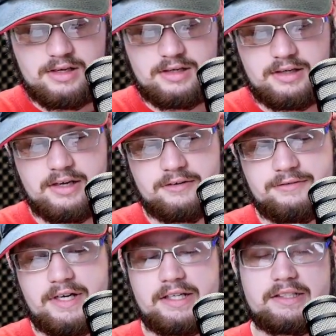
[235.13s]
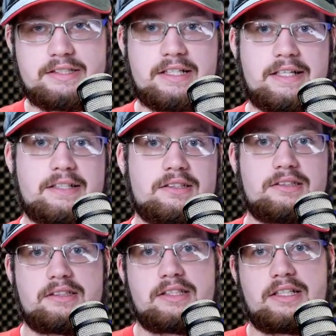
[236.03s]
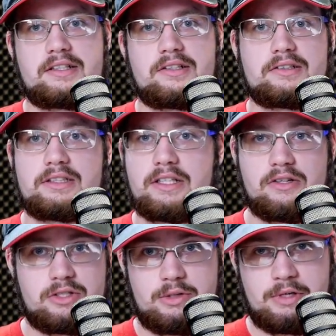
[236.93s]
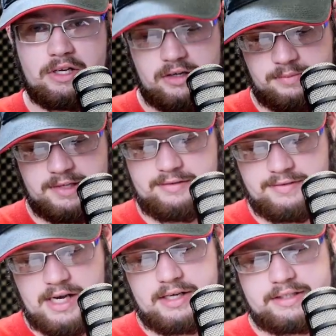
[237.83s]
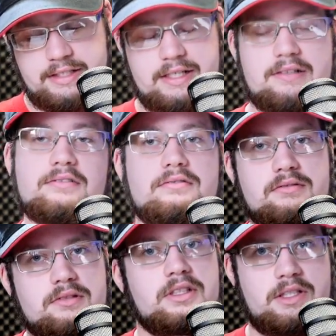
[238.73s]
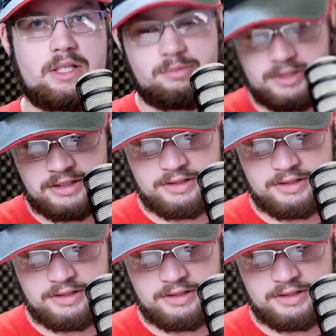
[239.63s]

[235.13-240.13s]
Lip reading: Now, fighting style is like all the others that we talked about. The fighting style, look deeper into